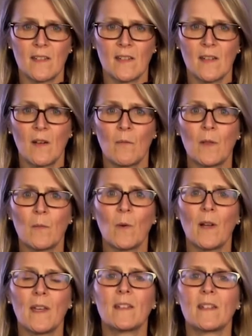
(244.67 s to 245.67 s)
with what
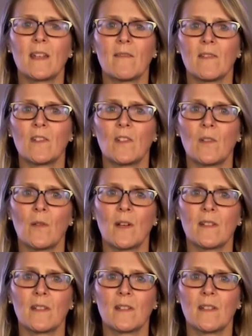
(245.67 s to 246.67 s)
he's given to
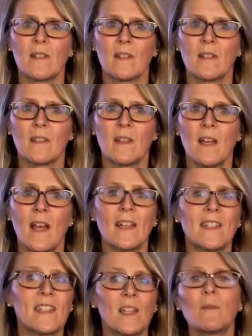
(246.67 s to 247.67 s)
us. And
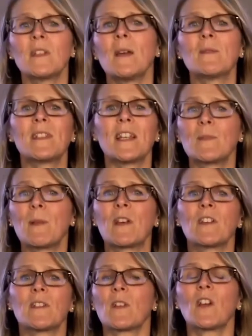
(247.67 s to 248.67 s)
sometimes that's because
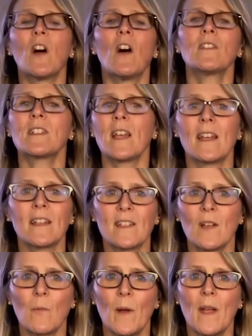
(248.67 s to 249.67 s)
of the context that
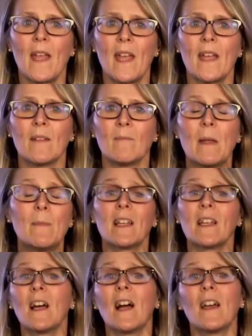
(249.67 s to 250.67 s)
we're in, maybe the
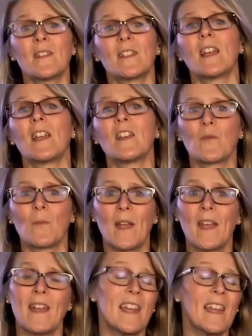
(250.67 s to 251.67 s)
life stage we're
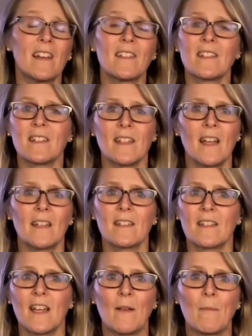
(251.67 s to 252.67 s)
in. He understands
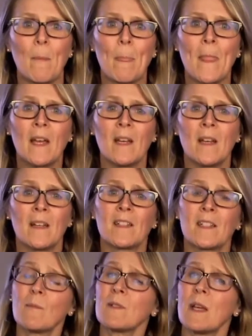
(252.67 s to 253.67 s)
that.
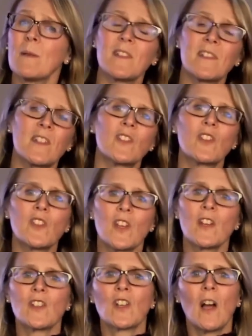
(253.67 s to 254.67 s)
Sometimes it's the
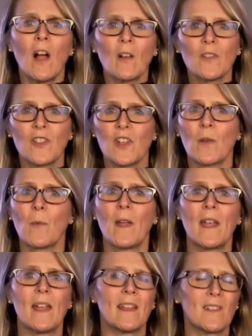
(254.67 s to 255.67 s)
church culture we're
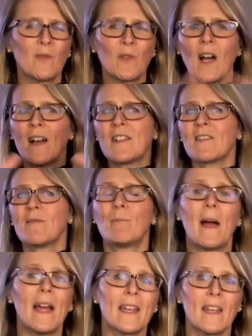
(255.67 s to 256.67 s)
in. There's all kinds of
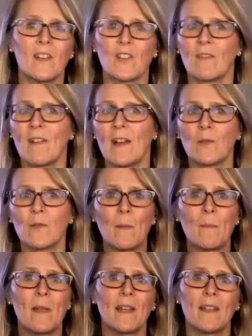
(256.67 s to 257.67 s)
baggage around
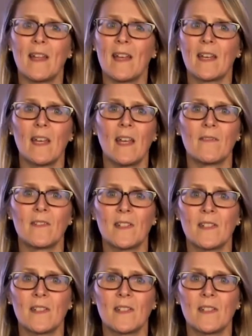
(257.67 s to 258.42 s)
women and their gifts.